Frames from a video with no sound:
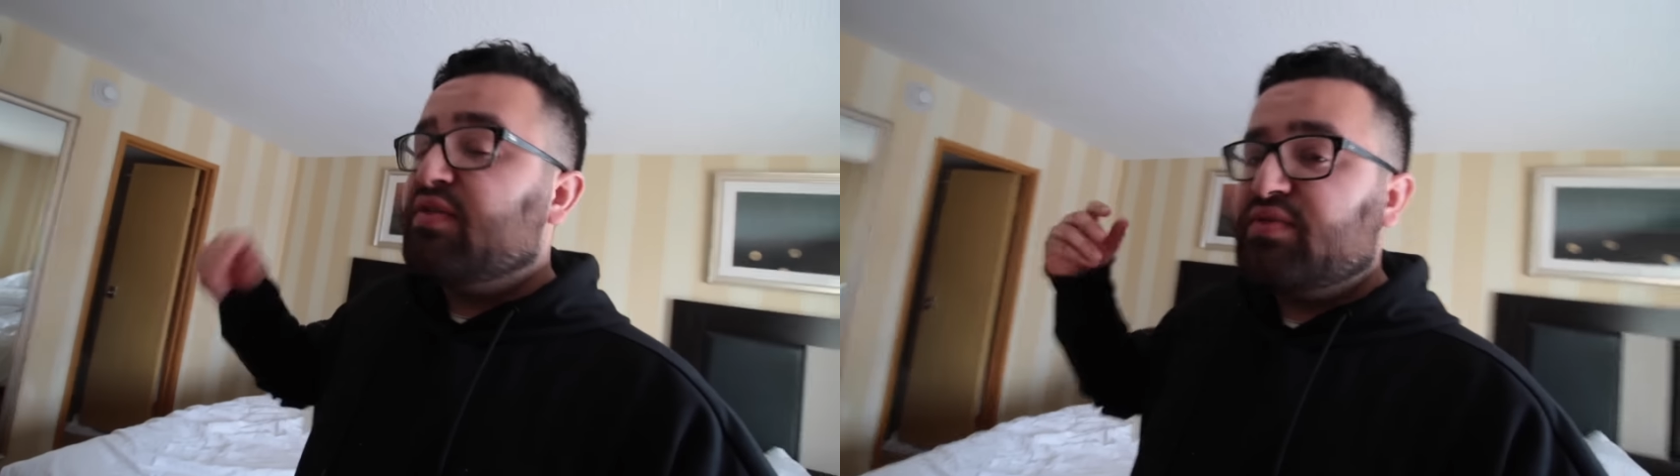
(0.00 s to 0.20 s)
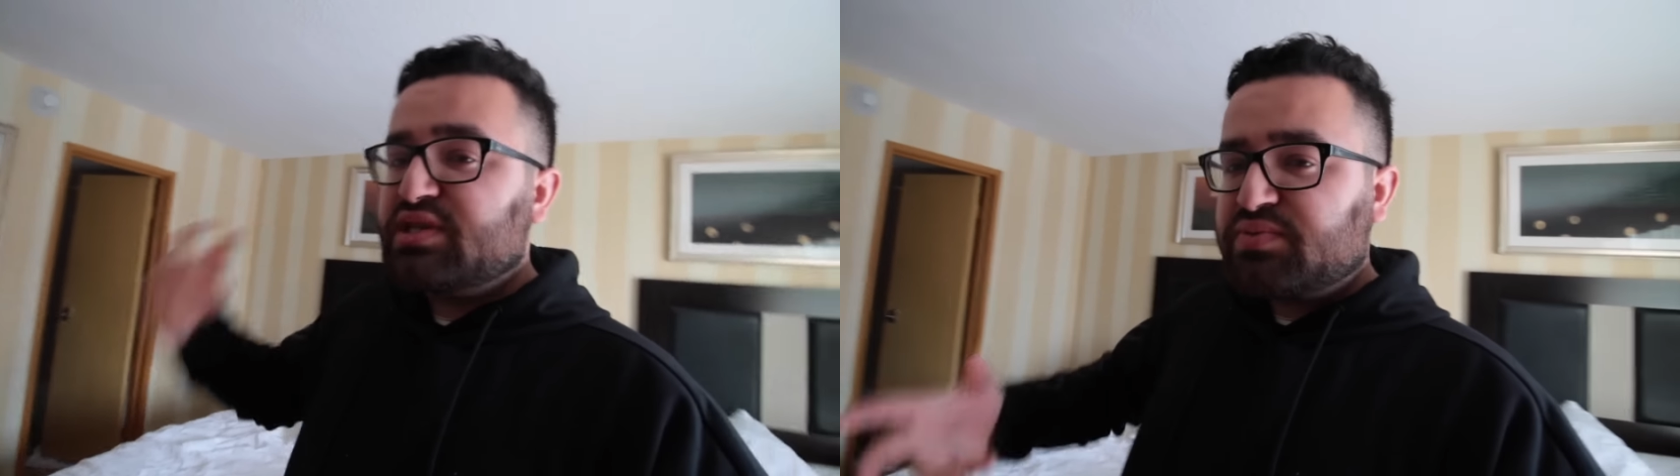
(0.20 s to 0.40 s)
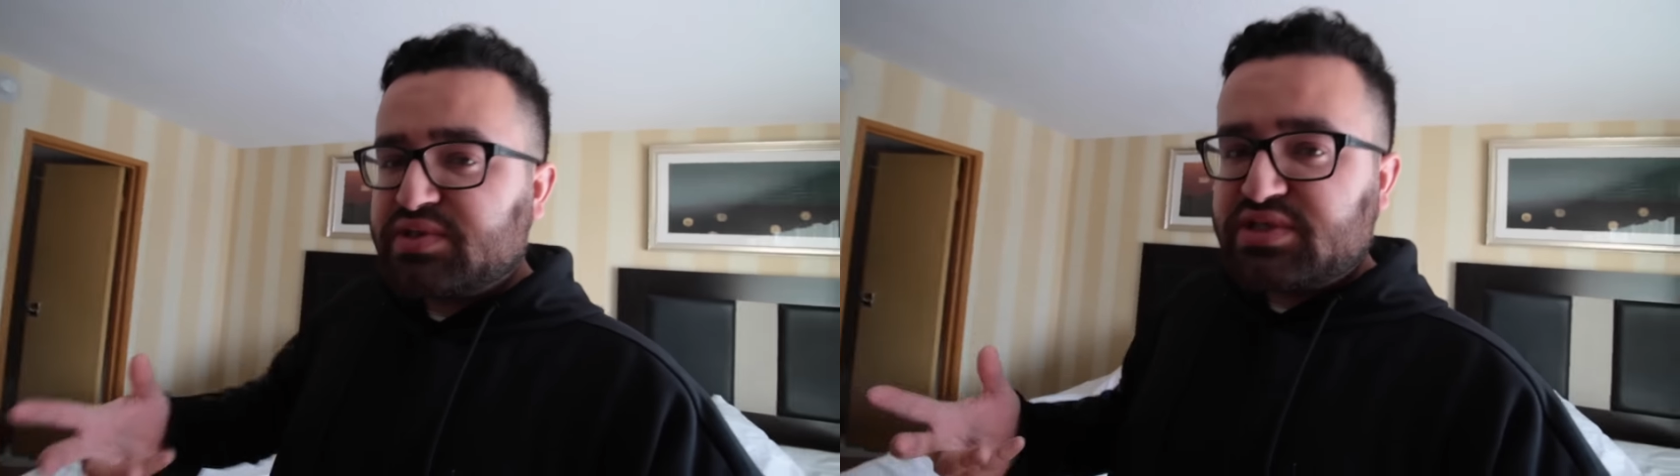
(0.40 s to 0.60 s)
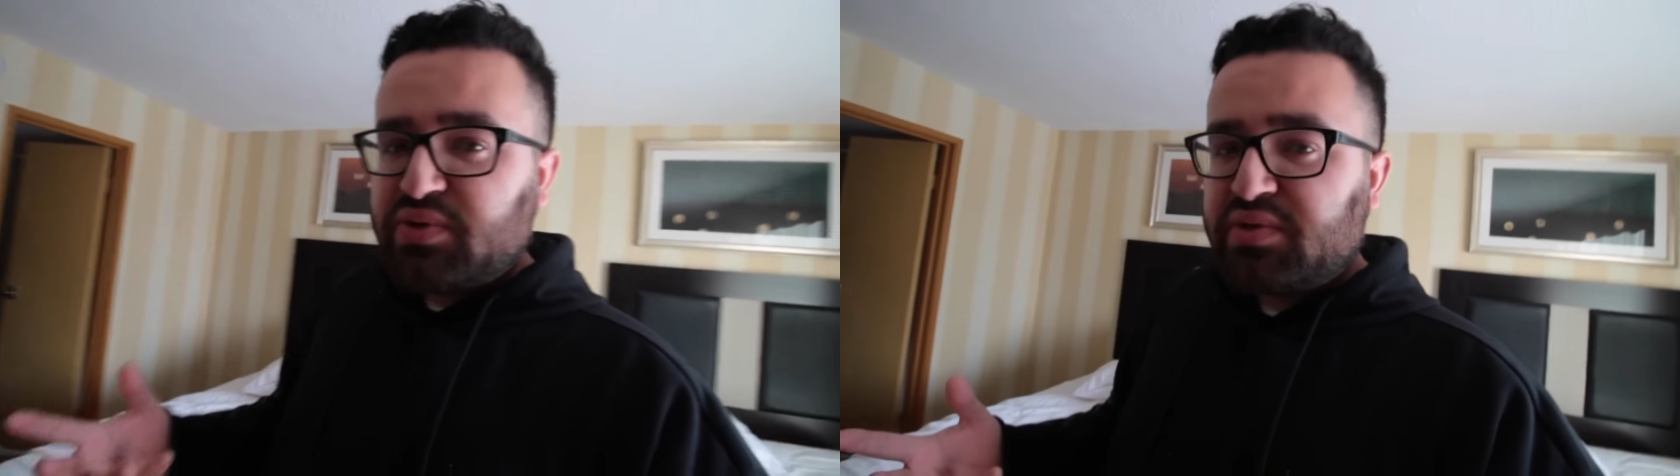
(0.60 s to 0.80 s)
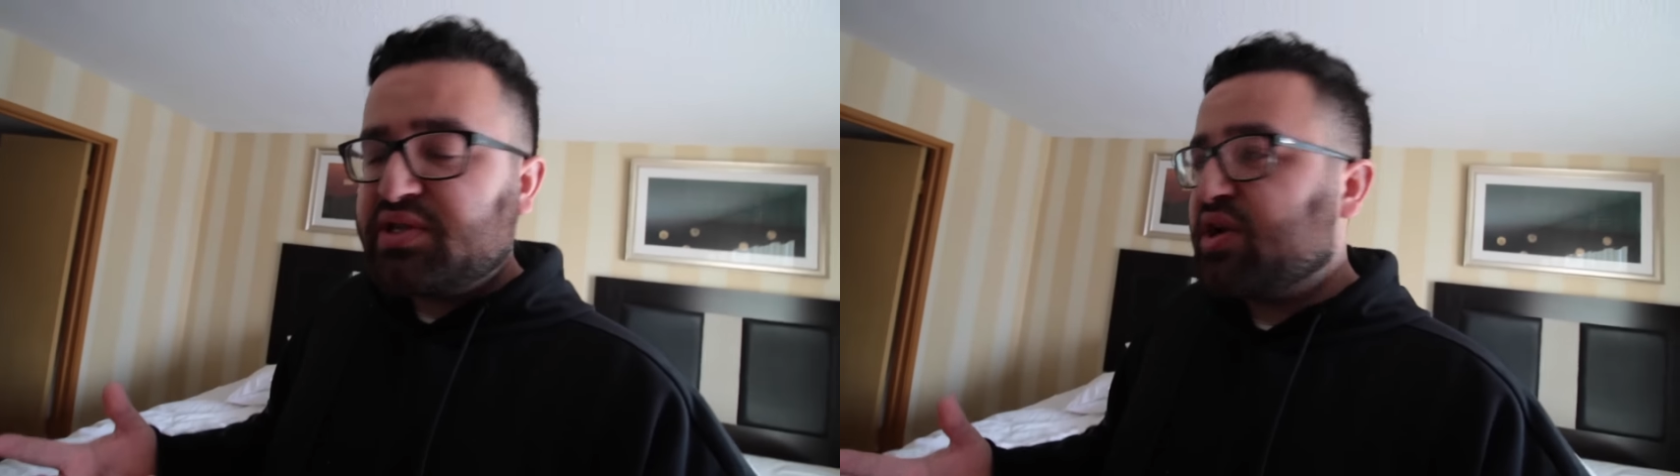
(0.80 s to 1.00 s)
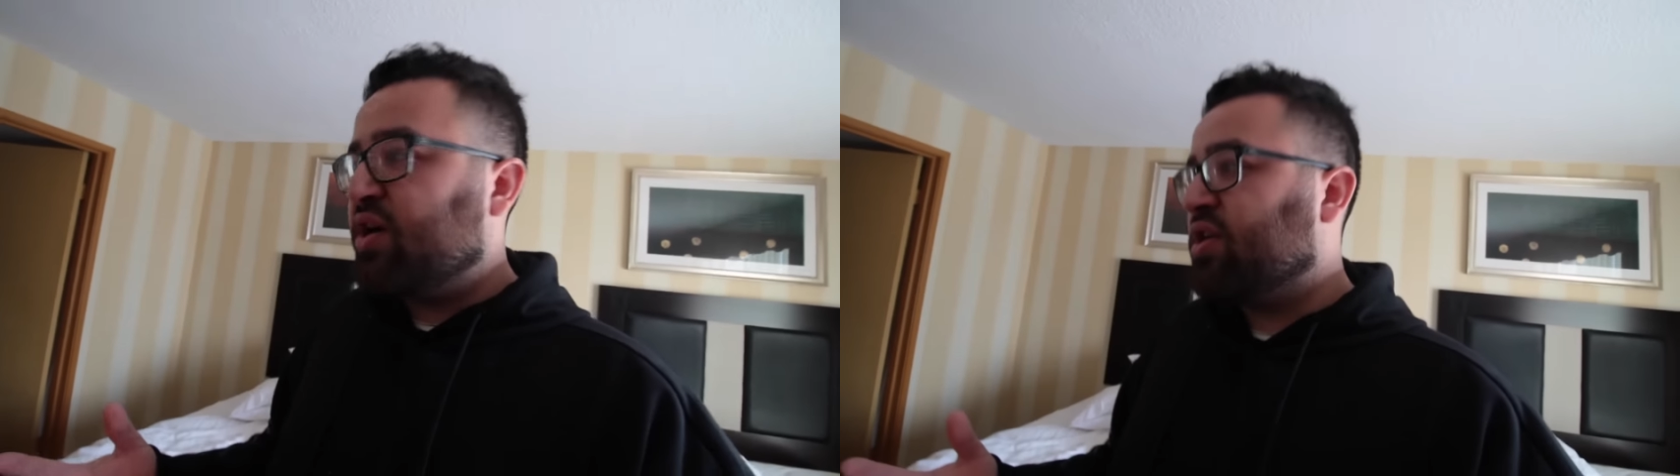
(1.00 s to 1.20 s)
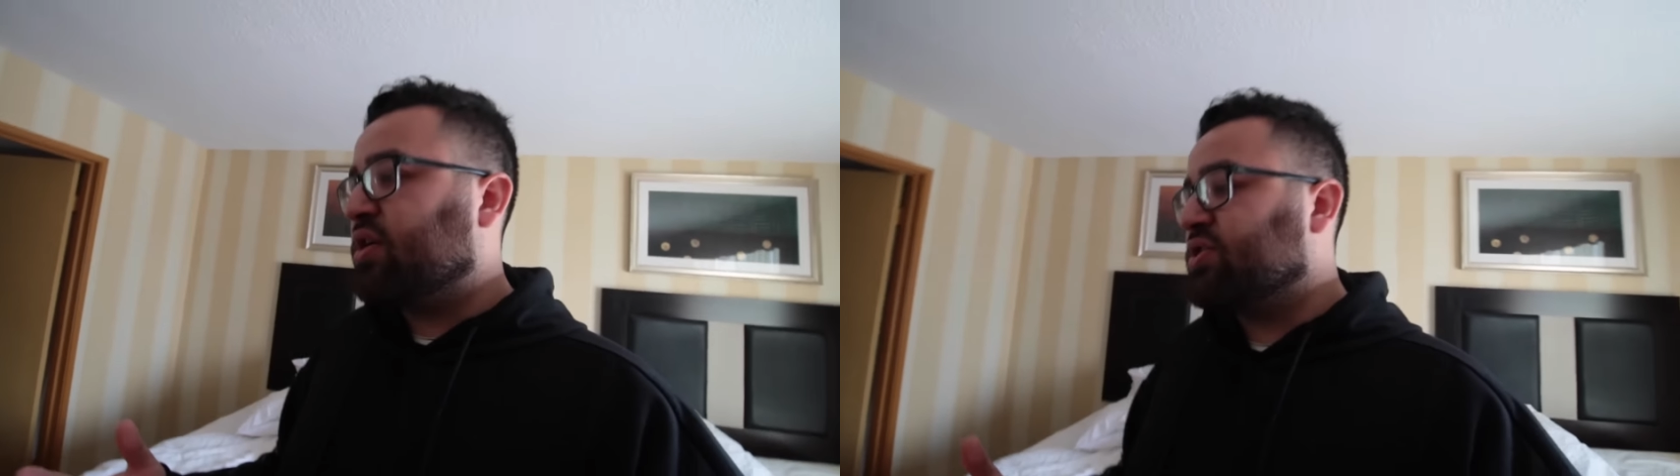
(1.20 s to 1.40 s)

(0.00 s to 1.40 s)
This was totally not in our